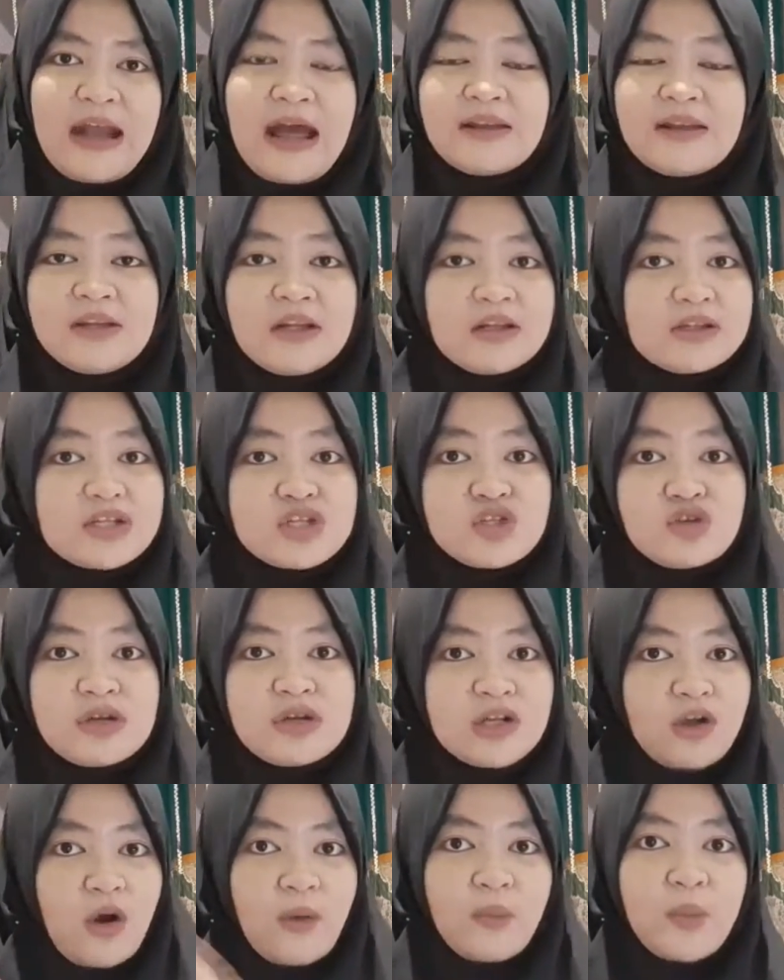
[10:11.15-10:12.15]
until the
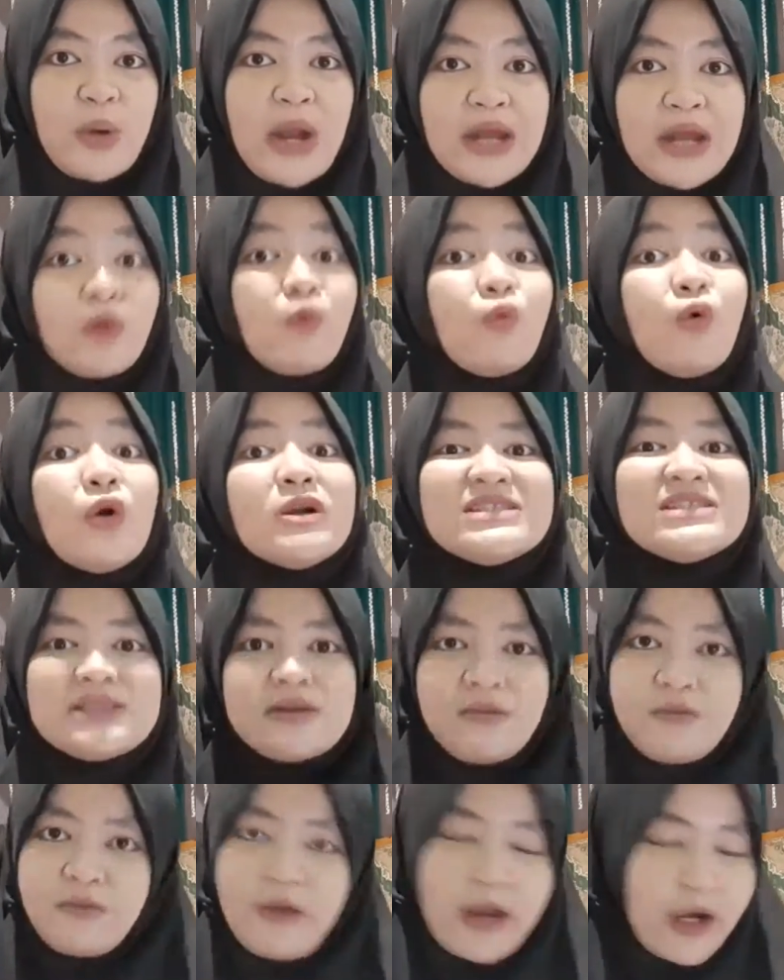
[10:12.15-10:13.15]
student comprehend words
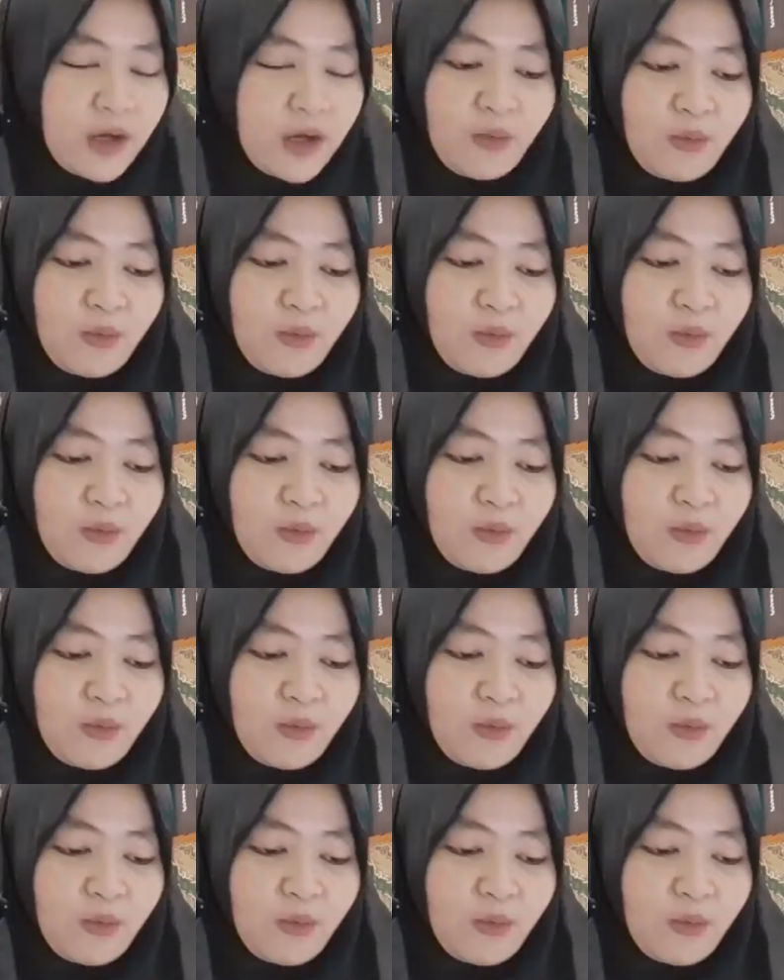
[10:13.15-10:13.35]
very